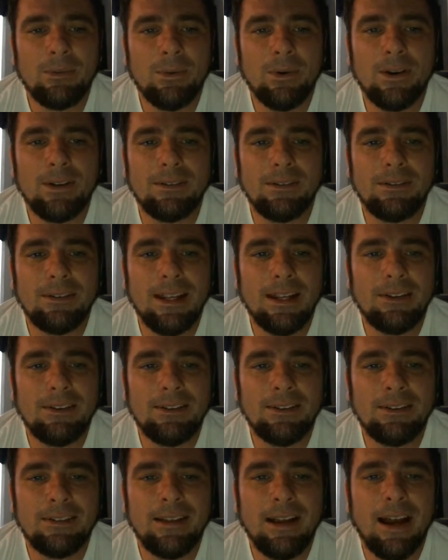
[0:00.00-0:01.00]
1, tailor
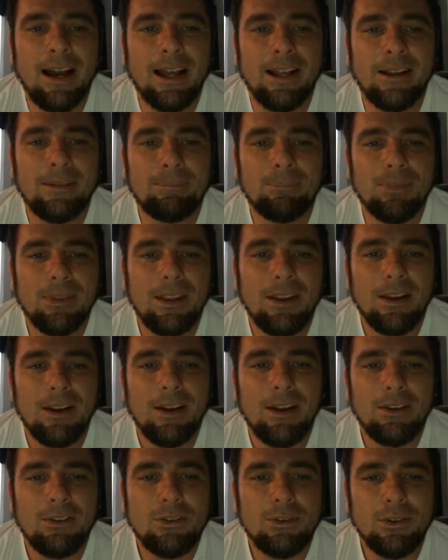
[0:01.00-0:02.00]
your diet
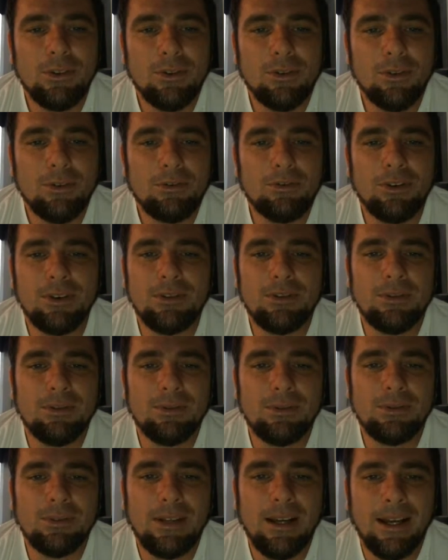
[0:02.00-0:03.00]
to your
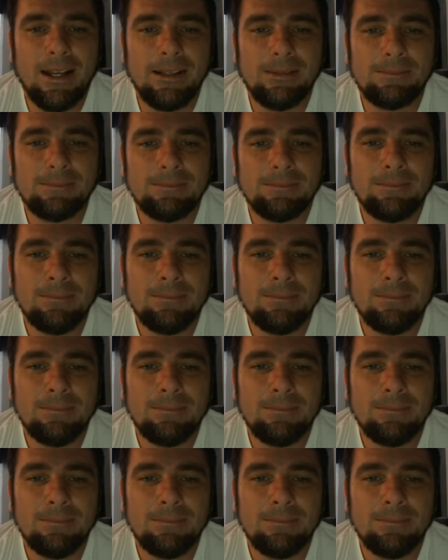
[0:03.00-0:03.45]
nutritional type.